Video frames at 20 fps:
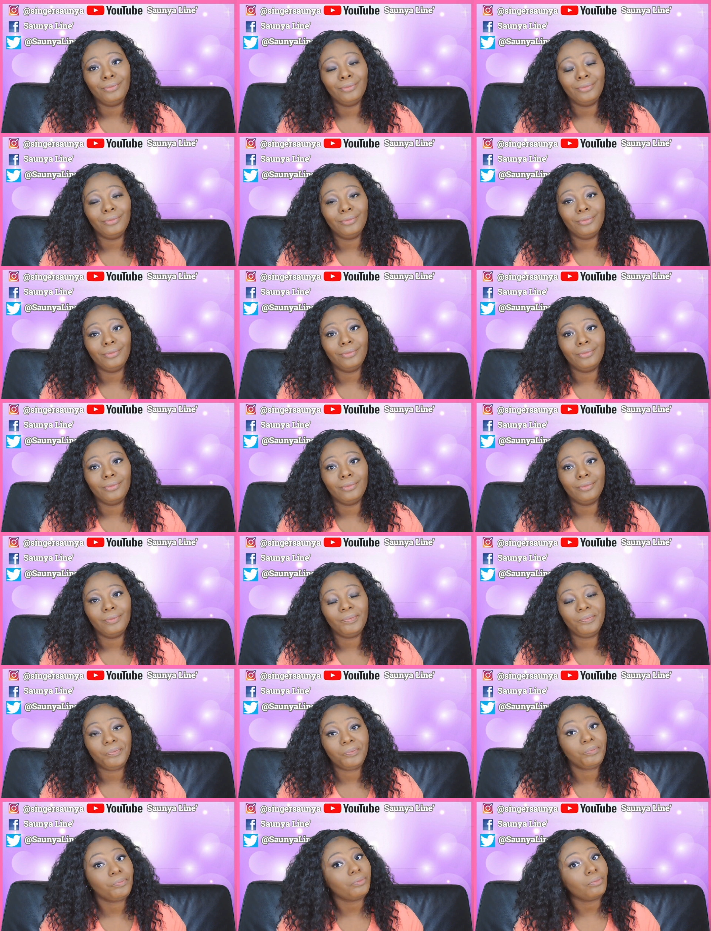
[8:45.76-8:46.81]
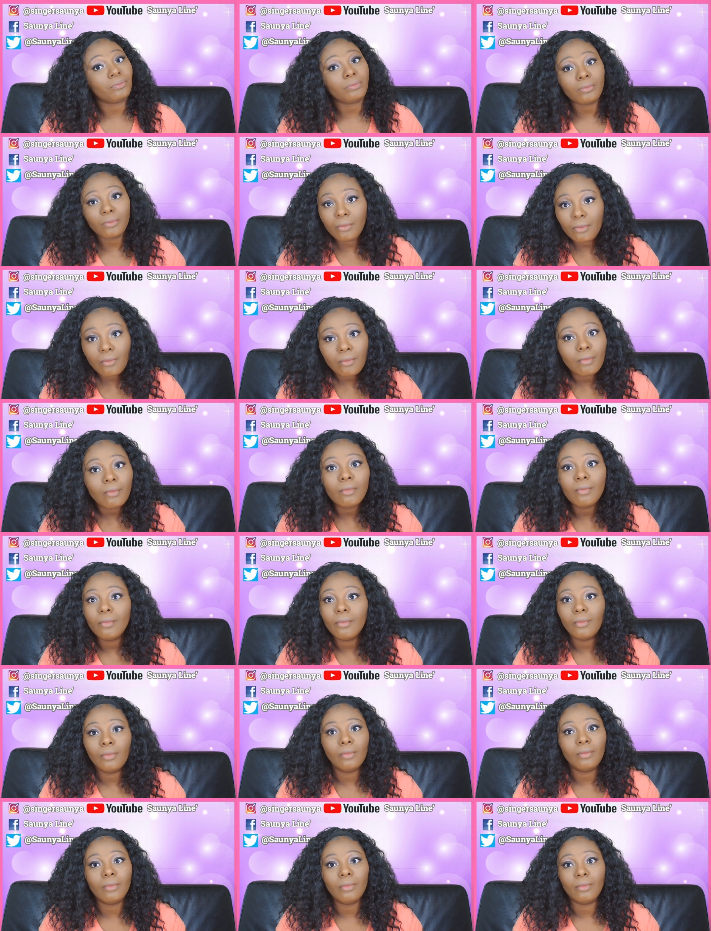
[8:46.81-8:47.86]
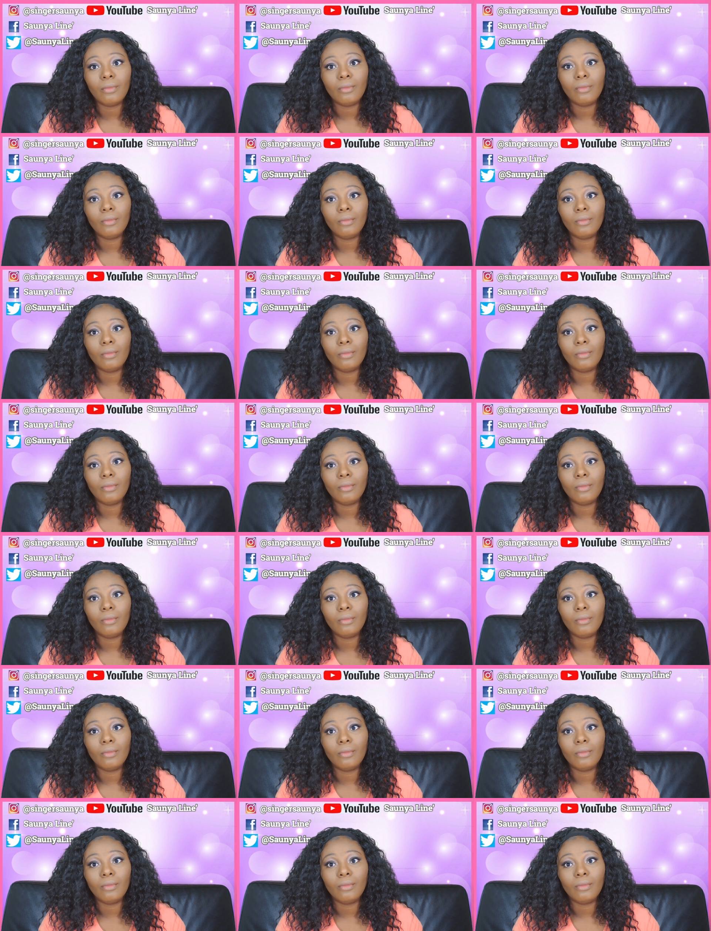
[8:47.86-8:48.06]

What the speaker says: [no speech]